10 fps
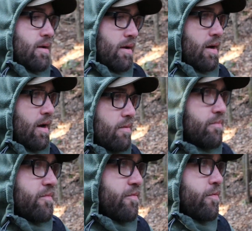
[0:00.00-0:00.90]
From
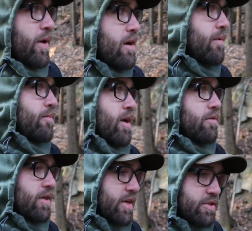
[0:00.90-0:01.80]
what I remember, I
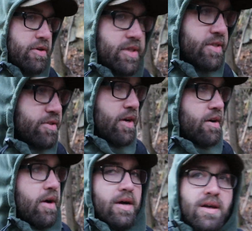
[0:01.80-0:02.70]
really enjoyed this
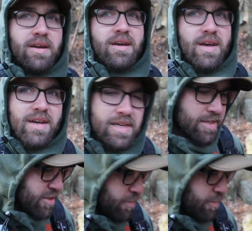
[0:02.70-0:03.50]
trail. So it